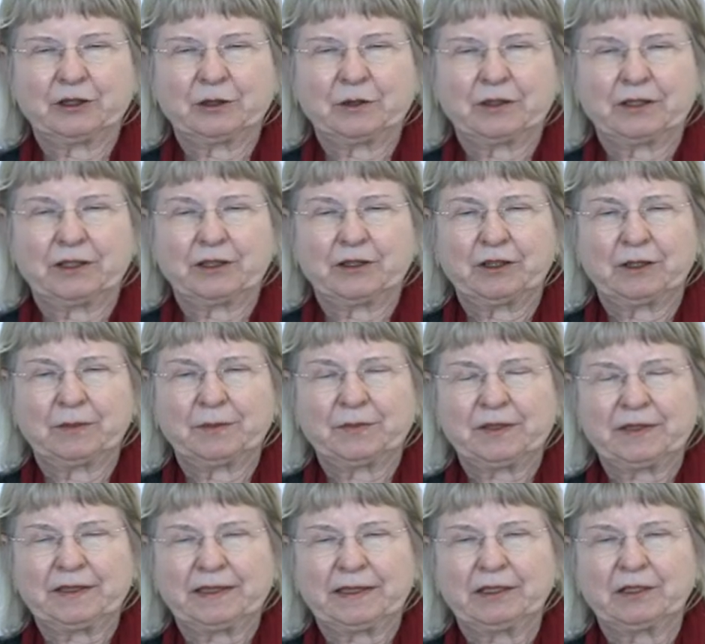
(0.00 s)
to
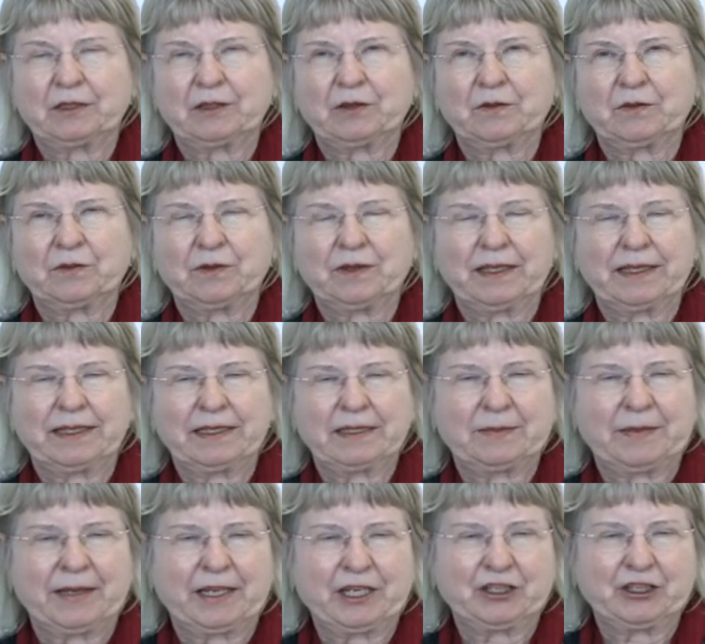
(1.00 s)
30% of these
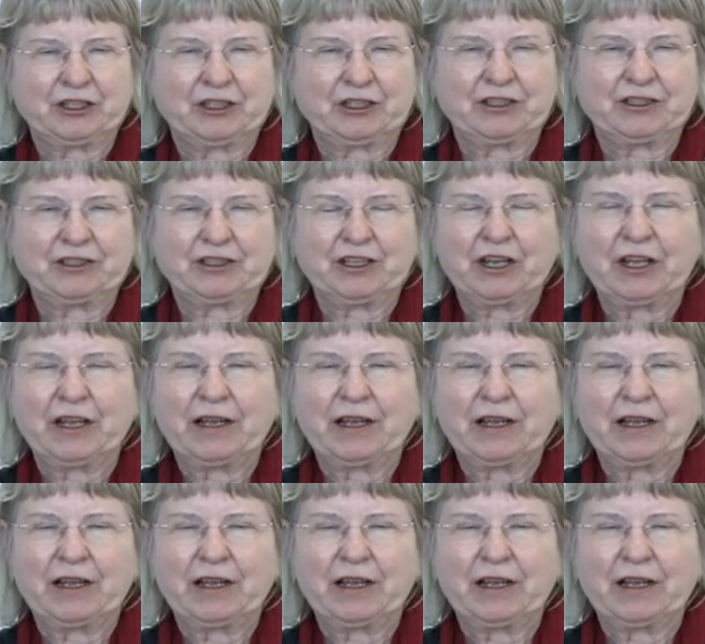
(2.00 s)
patients.